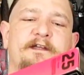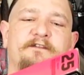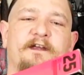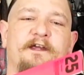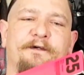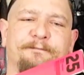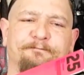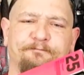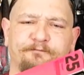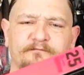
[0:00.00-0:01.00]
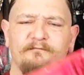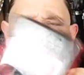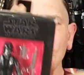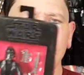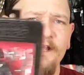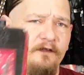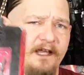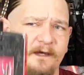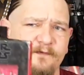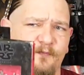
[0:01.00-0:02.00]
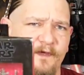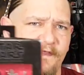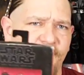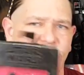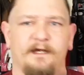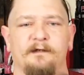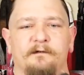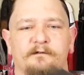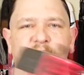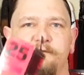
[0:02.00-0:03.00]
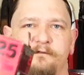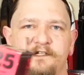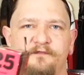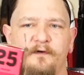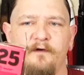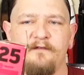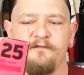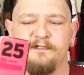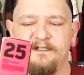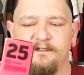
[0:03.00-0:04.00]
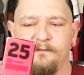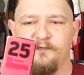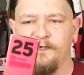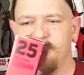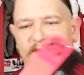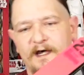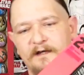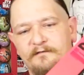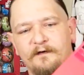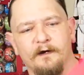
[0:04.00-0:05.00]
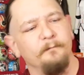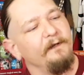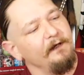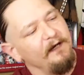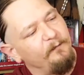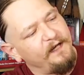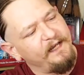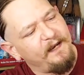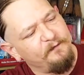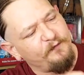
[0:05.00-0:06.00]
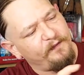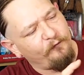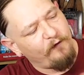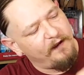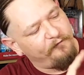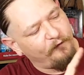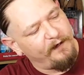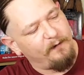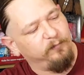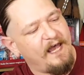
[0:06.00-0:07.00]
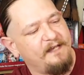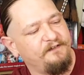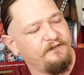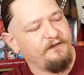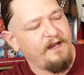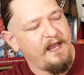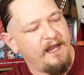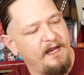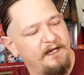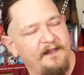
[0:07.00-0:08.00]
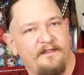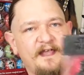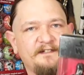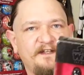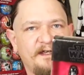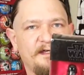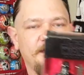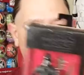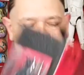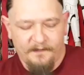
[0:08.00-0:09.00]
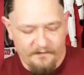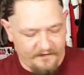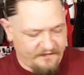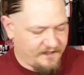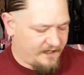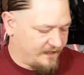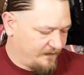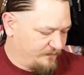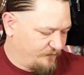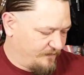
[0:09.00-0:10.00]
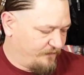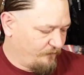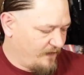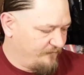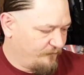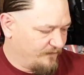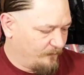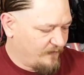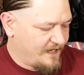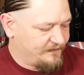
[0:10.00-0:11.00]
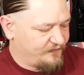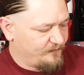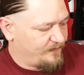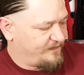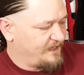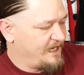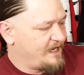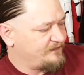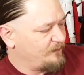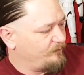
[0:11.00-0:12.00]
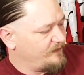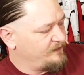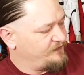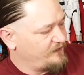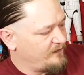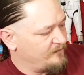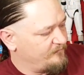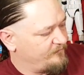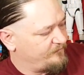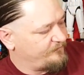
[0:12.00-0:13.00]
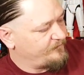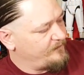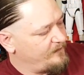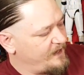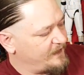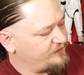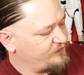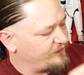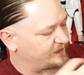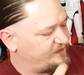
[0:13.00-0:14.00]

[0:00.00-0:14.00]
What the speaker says: he is right here, and he only comes with, and just for reference, he's number 25. But he comes with a rifle and a blaster, and that's it. This guy comes with the rifle and the blaster, but then he has a bunch of extra